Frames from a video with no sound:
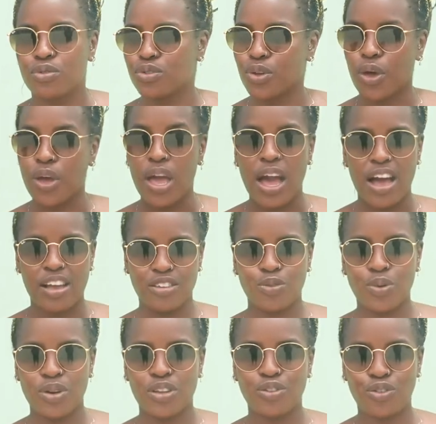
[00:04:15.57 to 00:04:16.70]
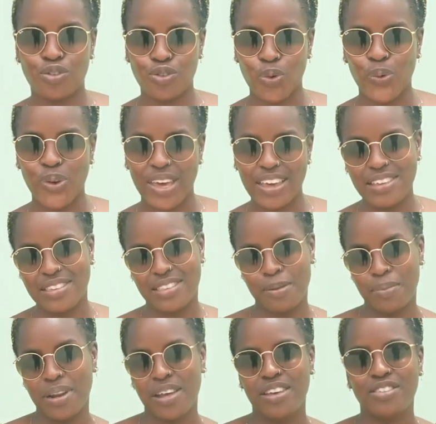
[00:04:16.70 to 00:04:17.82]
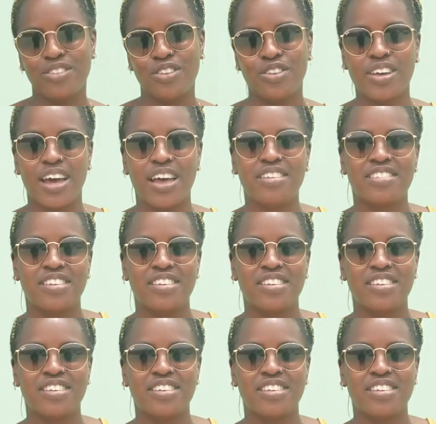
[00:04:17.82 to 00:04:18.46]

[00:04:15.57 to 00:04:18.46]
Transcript: So I just wanted to showcase the place to you guys,